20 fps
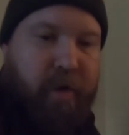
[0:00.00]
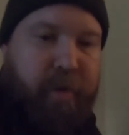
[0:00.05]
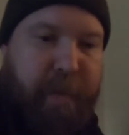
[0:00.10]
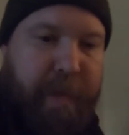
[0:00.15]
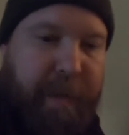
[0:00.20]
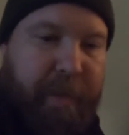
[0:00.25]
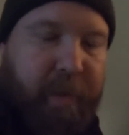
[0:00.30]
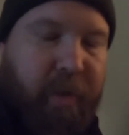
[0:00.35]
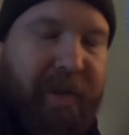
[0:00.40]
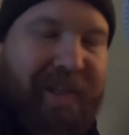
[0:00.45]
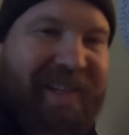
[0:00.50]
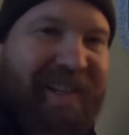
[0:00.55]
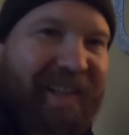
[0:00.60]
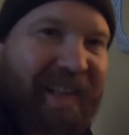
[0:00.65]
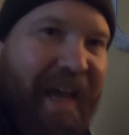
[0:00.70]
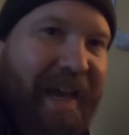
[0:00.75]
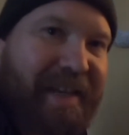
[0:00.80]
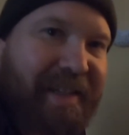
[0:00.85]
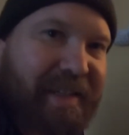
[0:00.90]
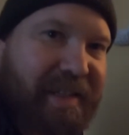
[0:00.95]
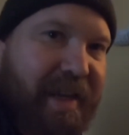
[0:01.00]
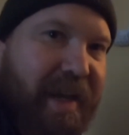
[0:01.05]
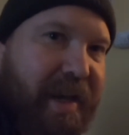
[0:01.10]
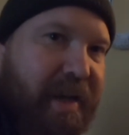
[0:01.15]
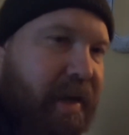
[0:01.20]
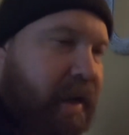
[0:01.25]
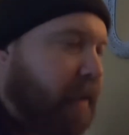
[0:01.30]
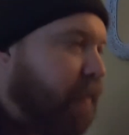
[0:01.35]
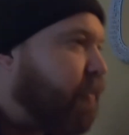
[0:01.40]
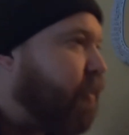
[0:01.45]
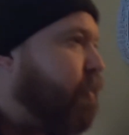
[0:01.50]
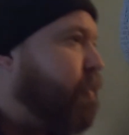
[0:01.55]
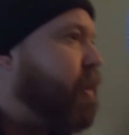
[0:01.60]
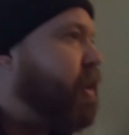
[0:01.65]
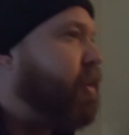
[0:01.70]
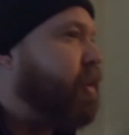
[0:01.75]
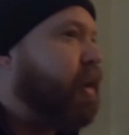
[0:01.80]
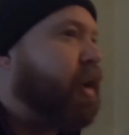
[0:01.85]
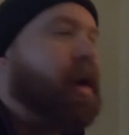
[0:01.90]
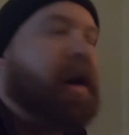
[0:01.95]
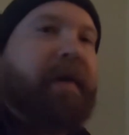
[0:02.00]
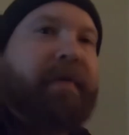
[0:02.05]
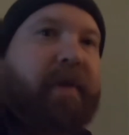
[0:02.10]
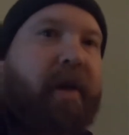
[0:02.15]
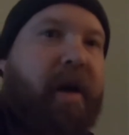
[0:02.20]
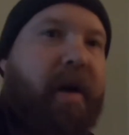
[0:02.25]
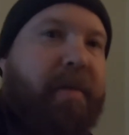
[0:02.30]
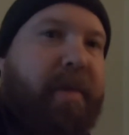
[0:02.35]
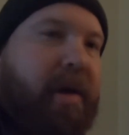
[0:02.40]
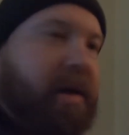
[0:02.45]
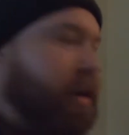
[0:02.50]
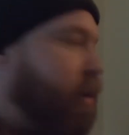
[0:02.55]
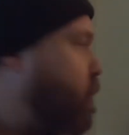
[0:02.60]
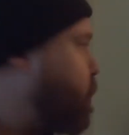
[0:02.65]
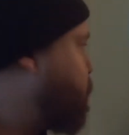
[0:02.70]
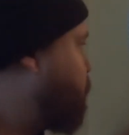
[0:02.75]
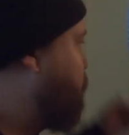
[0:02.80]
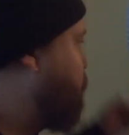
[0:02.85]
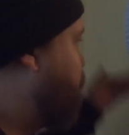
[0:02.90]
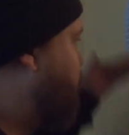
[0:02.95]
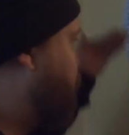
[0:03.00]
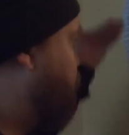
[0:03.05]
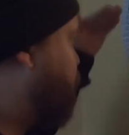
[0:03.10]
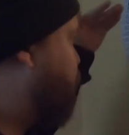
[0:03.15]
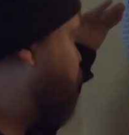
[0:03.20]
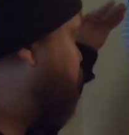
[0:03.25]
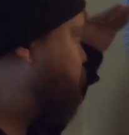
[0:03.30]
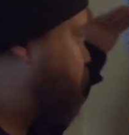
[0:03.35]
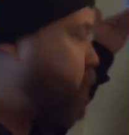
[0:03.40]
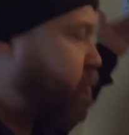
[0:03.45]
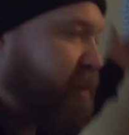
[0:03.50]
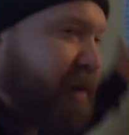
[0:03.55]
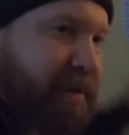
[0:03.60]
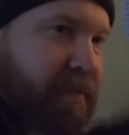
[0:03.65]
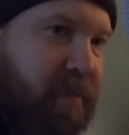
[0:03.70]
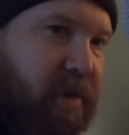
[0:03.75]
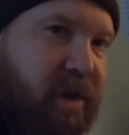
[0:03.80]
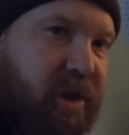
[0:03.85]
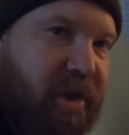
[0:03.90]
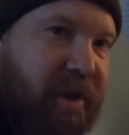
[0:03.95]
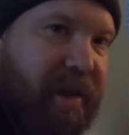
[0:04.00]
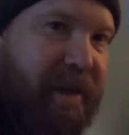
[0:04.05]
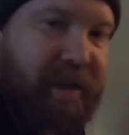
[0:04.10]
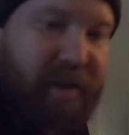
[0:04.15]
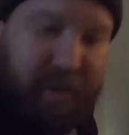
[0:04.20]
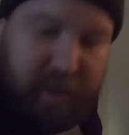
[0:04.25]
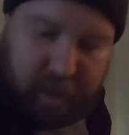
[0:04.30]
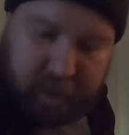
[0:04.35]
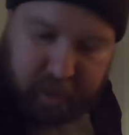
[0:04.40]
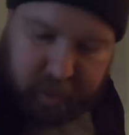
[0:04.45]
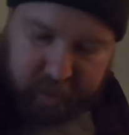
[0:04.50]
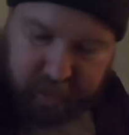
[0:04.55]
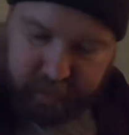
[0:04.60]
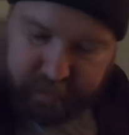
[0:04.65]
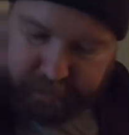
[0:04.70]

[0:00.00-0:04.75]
people, it's light sanding. For me, they're going to have to come in here with one of those big machines that just